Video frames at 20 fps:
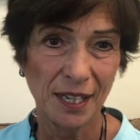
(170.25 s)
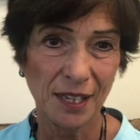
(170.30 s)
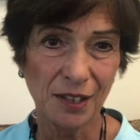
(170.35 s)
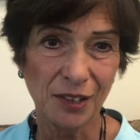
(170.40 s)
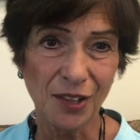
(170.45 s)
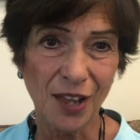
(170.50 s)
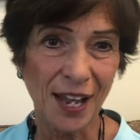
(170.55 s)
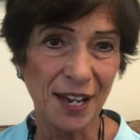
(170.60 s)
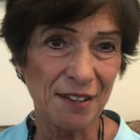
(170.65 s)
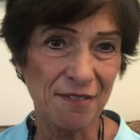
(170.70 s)

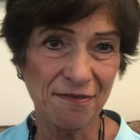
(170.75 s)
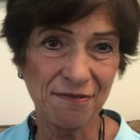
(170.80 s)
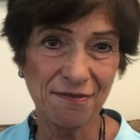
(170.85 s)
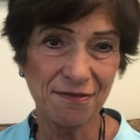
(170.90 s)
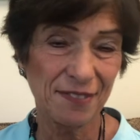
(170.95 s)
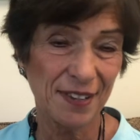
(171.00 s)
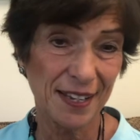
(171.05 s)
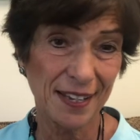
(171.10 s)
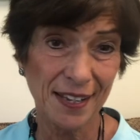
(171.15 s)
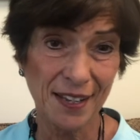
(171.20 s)
life
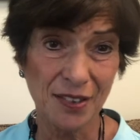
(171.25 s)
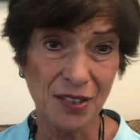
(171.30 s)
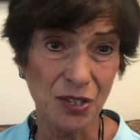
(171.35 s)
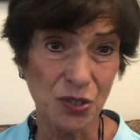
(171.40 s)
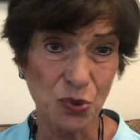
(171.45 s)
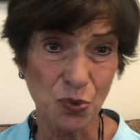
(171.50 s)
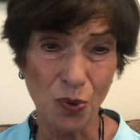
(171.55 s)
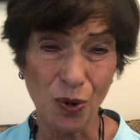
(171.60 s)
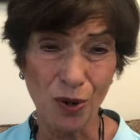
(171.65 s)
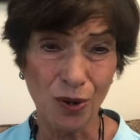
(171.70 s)
in this
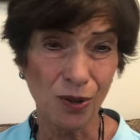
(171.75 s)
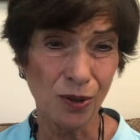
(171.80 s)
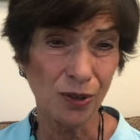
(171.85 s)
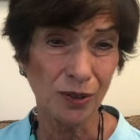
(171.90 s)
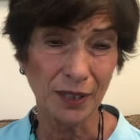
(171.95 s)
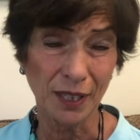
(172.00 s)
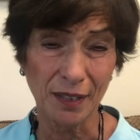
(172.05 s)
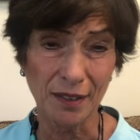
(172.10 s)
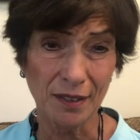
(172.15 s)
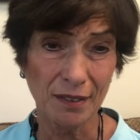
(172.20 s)
world
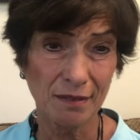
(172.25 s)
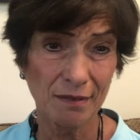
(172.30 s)
and